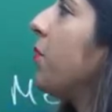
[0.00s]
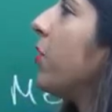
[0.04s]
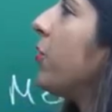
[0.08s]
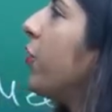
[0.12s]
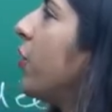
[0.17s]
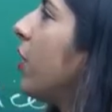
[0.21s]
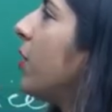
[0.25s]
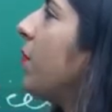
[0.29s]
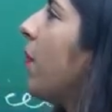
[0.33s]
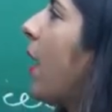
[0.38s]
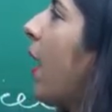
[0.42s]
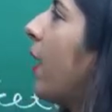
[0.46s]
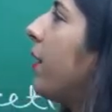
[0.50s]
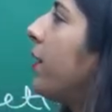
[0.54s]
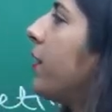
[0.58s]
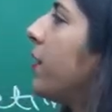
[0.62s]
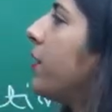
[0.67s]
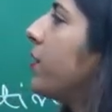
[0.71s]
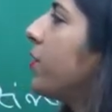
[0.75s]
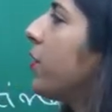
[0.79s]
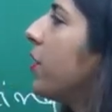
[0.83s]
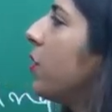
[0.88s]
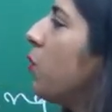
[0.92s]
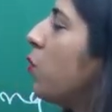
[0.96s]
the three
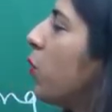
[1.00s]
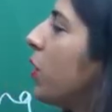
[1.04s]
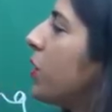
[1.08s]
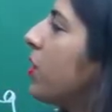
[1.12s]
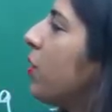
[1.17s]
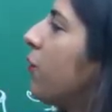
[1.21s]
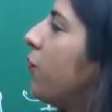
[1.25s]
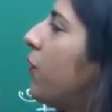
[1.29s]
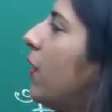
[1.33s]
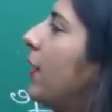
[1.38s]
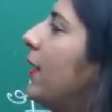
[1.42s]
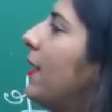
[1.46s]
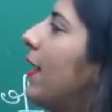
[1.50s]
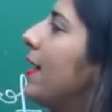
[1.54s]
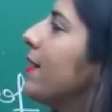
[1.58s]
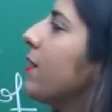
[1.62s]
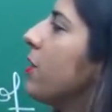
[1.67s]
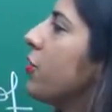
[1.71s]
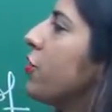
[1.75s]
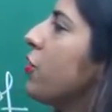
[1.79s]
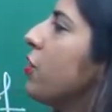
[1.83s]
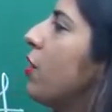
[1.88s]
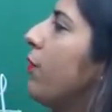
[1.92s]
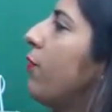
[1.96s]
manners in which the
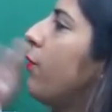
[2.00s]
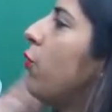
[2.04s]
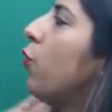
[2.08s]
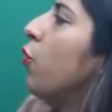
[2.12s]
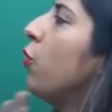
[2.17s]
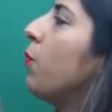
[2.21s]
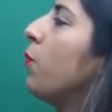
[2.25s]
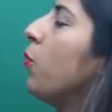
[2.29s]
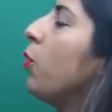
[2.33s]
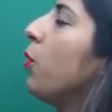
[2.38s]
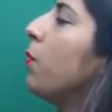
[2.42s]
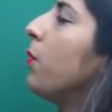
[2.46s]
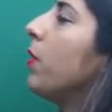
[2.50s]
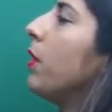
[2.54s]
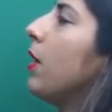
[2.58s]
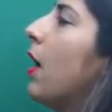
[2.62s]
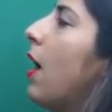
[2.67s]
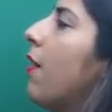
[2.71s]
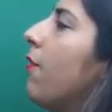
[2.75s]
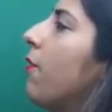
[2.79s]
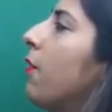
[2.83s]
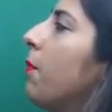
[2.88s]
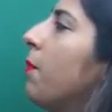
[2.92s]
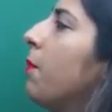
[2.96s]
fertilization of human
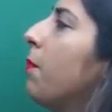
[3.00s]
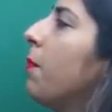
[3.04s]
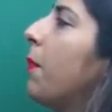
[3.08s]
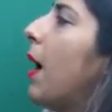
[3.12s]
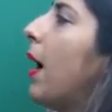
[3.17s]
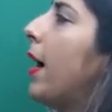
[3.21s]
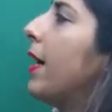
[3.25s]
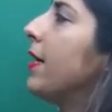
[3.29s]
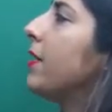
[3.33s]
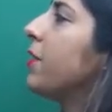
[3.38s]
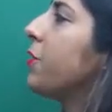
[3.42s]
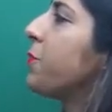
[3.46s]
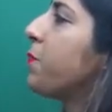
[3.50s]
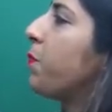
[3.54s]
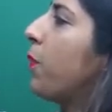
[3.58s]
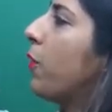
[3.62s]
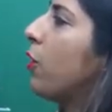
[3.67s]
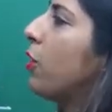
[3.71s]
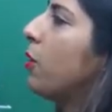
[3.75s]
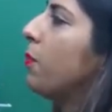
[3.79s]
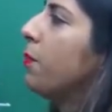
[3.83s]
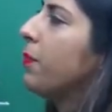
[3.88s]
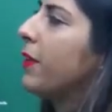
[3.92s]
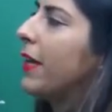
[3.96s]
ovum by the
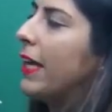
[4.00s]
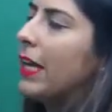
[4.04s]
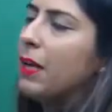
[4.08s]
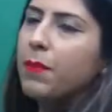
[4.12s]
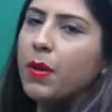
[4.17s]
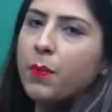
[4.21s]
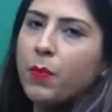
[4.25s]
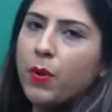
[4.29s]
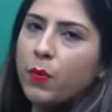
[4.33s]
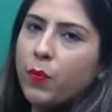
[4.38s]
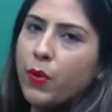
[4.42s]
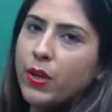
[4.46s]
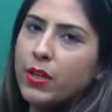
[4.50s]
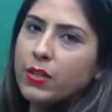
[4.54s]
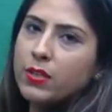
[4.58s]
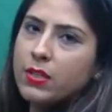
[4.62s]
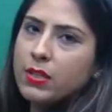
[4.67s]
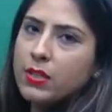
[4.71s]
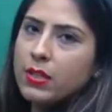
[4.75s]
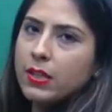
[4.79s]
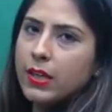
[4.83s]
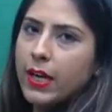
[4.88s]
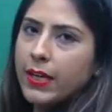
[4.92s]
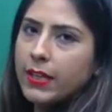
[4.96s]
sperm can be
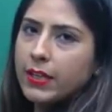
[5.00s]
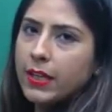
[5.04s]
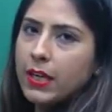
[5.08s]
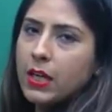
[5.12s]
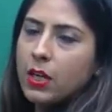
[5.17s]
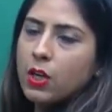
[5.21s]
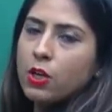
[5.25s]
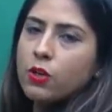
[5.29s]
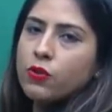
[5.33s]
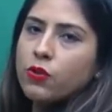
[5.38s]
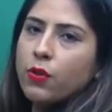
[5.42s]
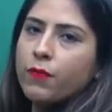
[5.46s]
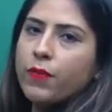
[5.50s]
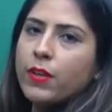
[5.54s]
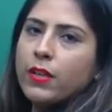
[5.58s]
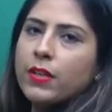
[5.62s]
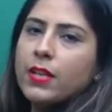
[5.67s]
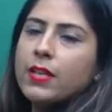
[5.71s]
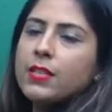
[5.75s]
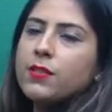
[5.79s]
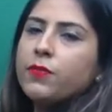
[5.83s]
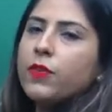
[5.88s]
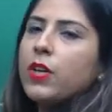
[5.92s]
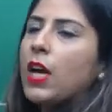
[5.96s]
prevented, right? So in
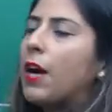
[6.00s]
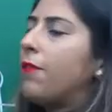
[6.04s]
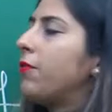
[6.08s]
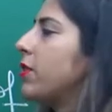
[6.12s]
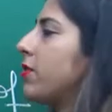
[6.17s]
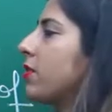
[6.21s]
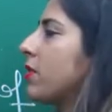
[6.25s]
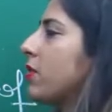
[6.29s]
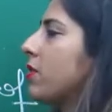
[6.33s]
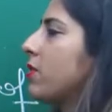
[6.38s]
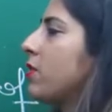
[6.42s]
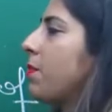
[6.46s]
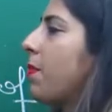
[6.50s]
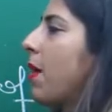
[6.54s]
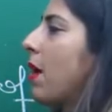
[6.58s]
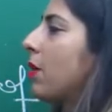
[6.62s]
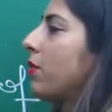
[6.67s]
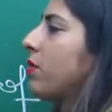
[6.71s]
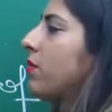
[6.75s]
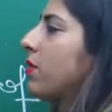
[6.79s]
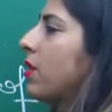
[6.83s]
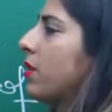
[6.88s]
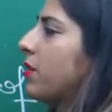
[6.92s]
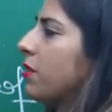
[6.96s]
this we have discussed about
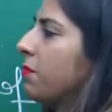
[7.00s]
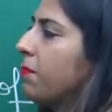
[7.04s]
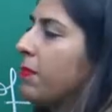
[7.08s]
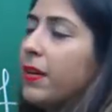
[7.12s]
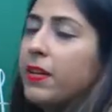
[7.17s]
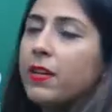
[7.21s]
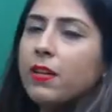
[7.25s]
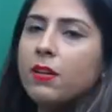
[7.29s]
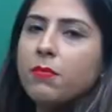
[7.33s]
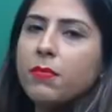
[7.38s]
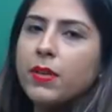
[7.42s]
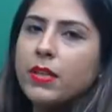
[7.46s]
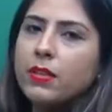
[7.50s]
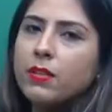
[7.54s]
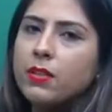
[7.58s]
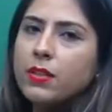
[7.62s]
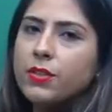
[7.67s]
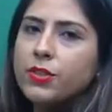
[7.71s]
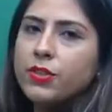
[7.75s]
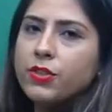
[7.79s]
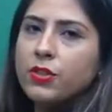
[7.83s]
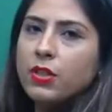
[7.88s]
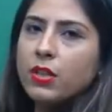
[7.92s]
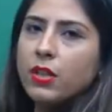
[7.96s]
the certain barrier
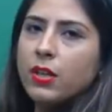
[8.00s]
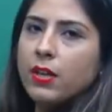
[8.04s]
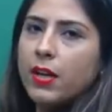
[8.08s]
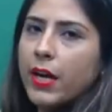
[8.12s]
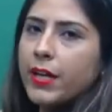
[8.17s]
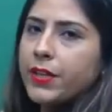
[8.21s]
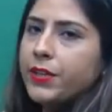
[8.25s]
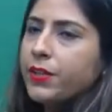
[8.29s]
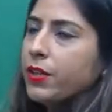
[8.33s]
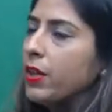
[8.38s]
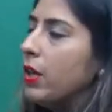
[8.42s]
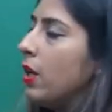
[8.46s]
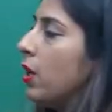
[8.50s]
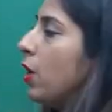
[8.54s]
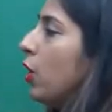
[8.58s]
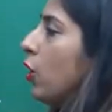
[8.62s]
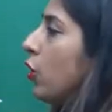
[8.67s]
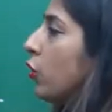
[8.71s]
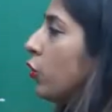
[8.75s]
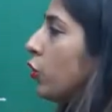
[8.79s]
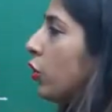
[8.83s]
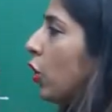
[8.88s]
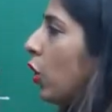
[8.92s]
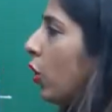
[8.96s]
methods, right?
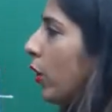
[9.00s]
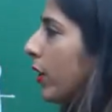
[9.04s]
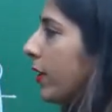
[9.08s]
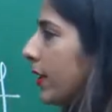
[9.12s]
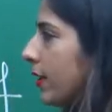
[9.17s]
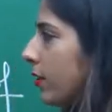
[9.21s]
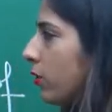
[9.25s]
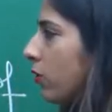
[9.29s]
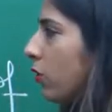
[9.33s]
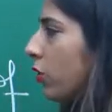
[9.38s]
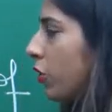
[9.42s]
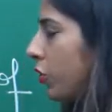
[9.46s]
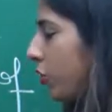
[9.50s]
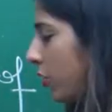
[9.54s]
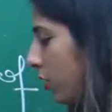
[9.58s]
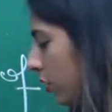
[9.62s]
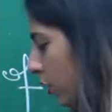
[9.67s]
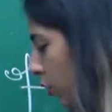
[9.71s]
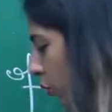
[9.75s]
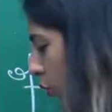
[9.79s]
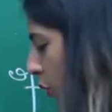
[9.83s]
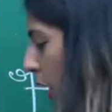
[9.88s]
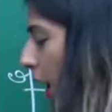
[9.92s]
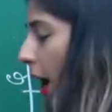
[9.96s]
So in this
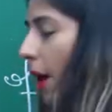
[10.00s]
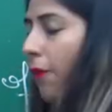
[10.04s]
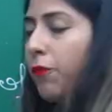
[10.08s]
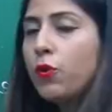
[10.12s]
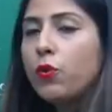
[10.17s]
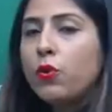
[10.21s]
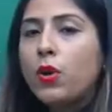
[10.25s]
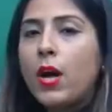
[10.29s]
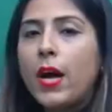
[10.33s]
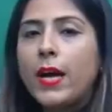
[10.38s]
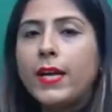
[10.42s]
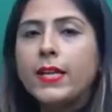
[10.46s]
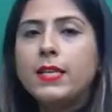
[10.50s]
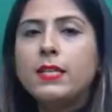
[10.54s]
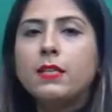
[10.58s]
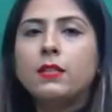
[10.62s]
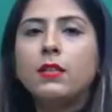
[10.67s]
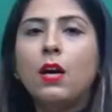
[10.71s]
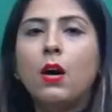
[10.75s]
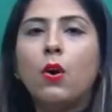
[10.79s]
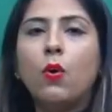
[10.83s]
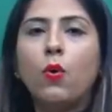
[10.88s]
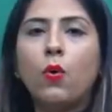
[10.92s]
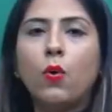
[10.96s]
question you have to write
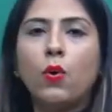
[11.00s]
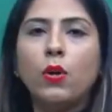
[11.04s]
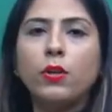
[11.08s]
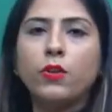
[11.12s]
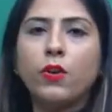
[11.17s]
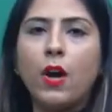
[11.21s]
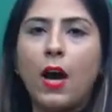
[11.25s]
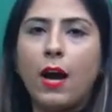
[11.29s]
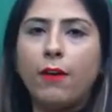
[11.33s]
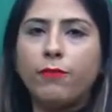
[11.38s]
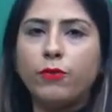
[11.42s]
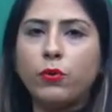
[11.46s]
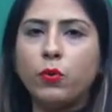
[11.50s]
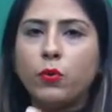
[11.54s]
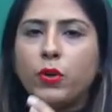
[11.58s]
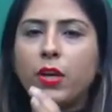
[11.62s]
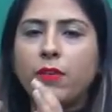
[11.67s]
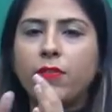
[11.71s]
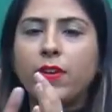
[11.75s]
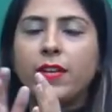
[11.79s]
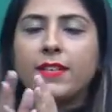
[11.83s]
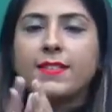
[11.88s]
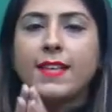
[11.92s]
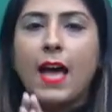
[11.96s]
the whole, you have to
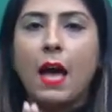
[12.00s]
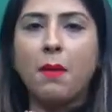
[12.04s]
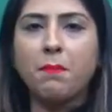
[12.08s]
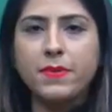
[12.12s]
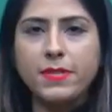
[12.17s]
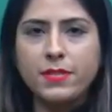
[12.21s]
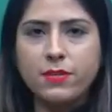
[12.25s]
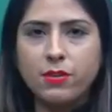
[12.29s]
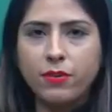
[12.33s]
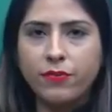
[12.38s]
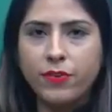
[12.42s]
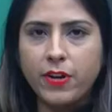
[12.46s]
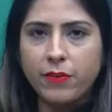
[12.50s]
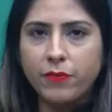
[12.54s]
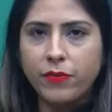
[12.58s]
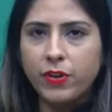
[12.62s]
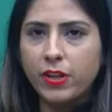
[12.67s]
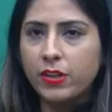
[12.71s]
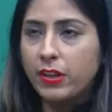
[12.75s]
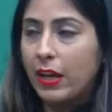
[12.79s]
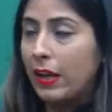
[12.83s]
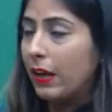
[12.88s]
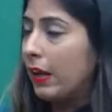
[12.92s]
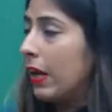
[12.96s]
give examples of
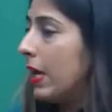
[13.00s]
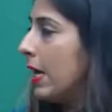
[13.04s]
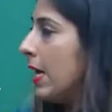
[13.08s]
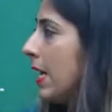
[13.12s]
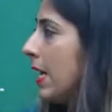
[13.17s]
everything.